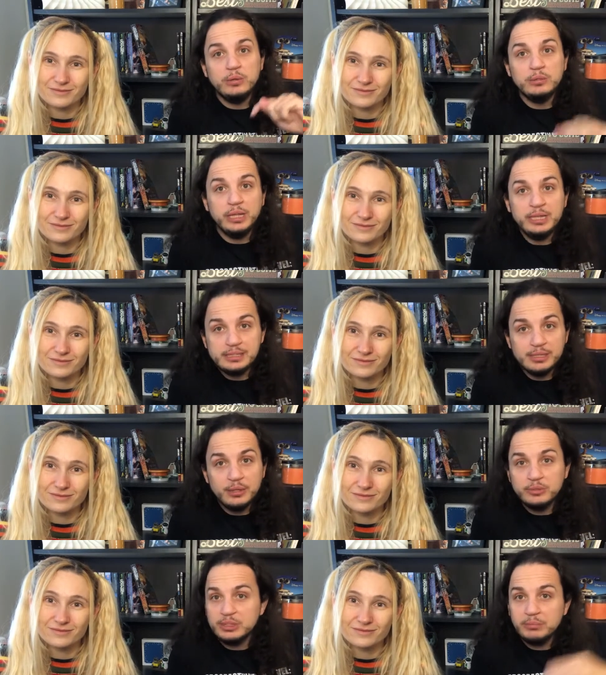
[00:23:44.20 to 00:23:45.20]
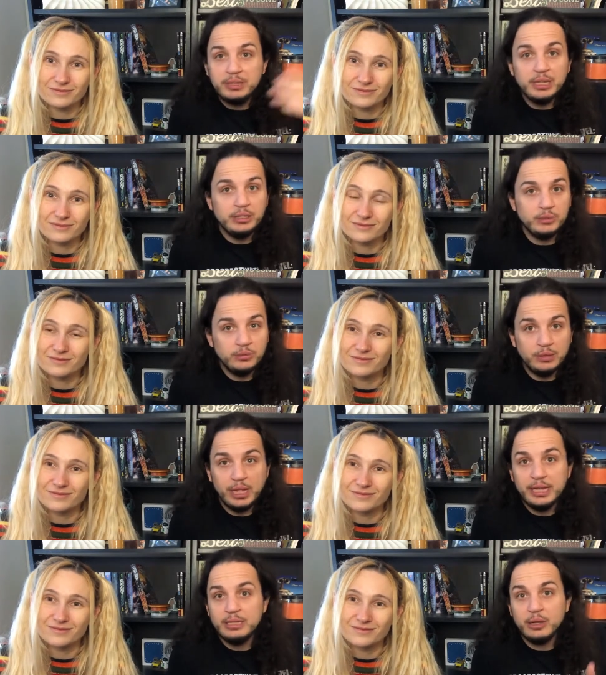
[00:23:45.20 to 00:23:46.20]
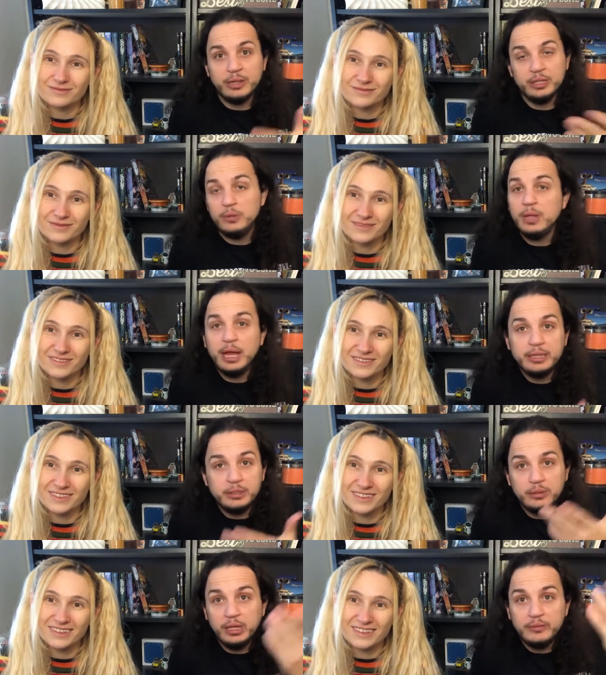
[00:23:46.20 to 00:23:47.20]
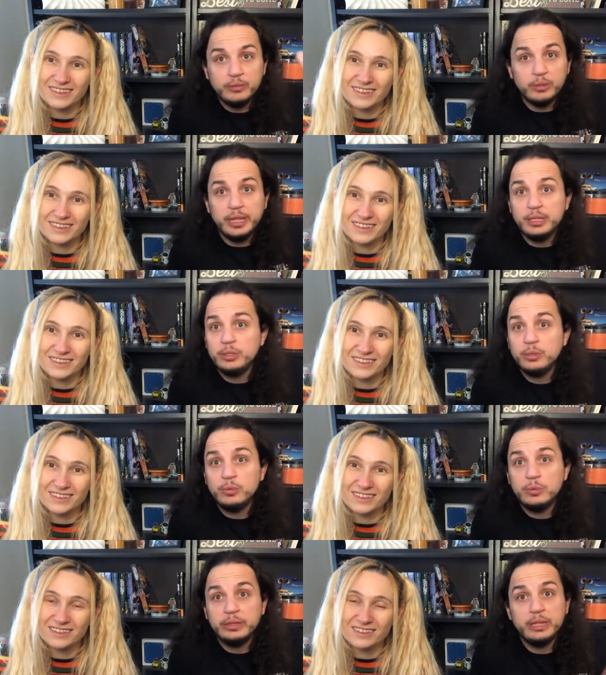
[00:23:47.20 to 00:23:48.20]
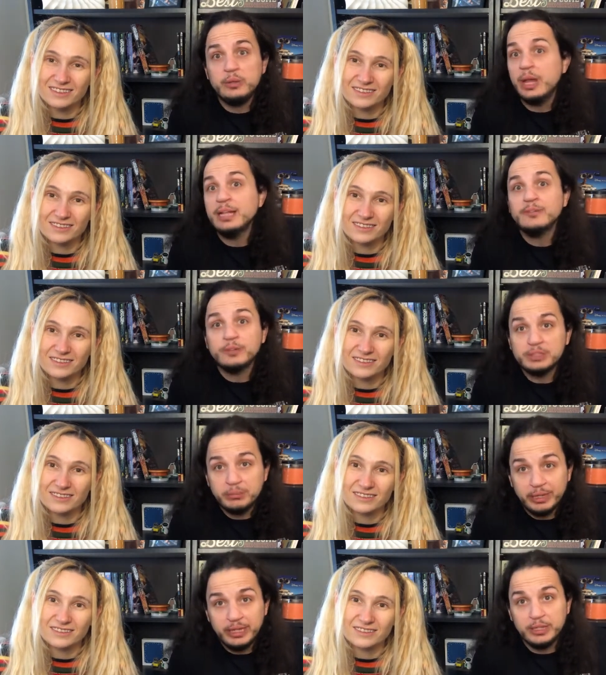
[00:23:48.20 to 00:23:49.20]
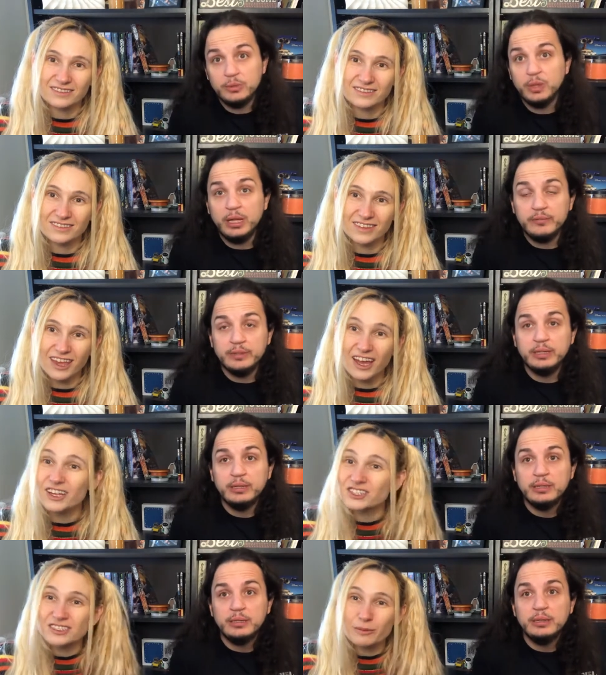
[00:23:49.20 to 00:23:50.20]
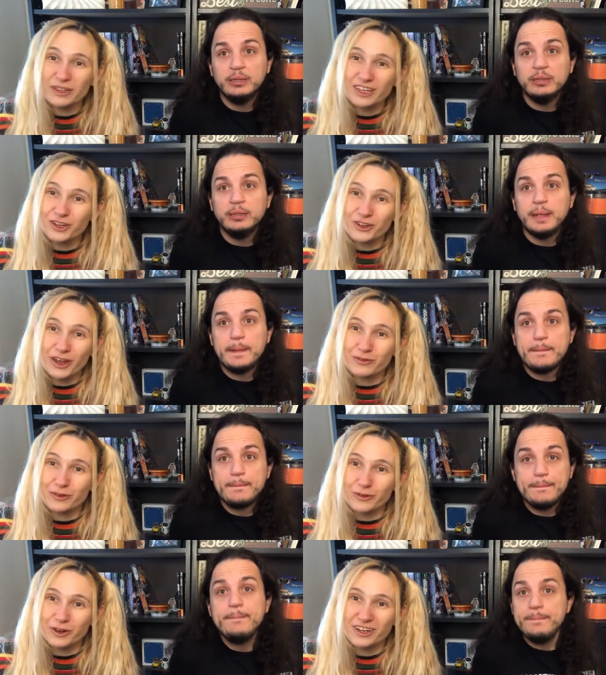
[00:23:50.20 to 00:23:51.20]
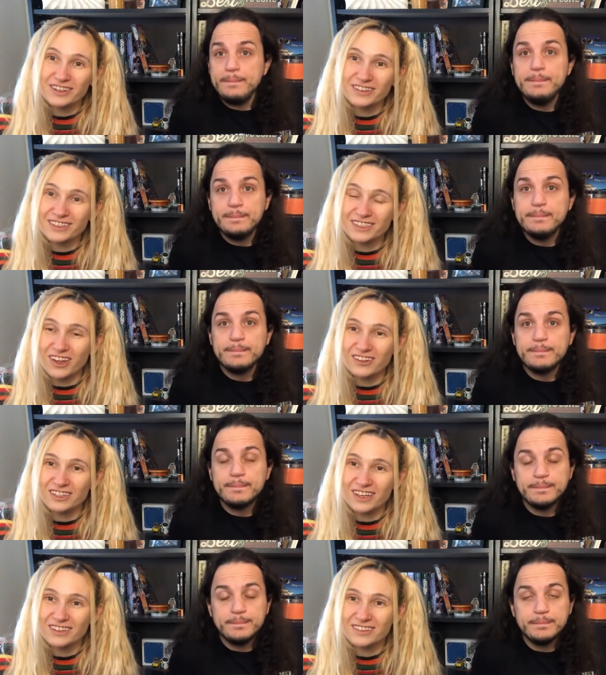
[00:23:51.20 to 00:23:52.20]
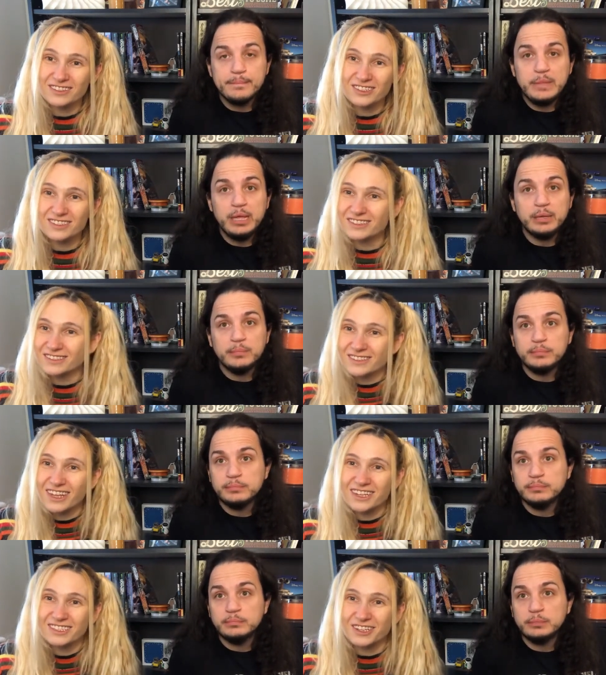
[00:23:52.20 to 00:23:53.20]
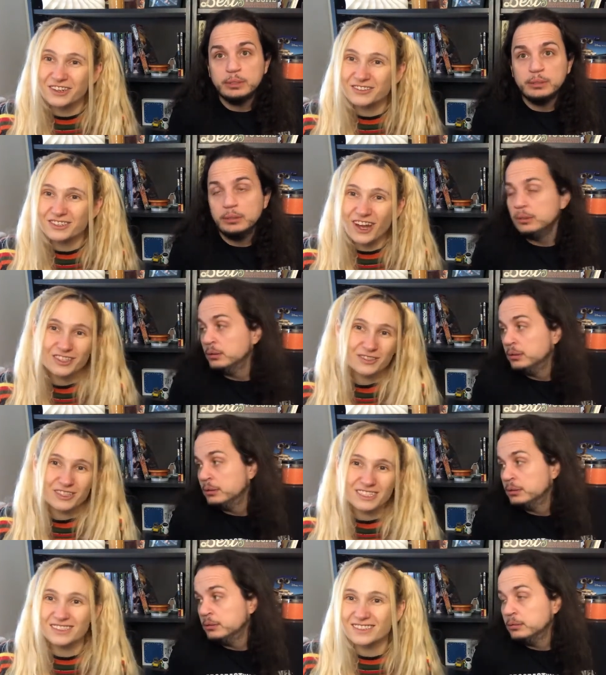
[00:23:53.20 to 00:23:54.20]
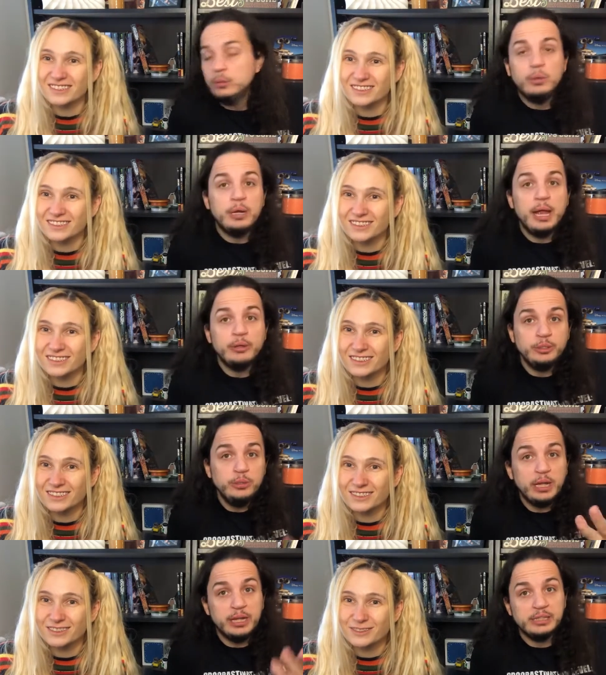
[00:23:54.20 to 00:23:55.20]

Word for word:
Speaker 1: let us know something that you like or that you got that you loved or that you that you got for somebody that you loved.
Speaker 2: Or just something that you're grateful for mm -hmm. this holiday. Just yeah. let us know, talk to us.
Speaker 1: Or how you guys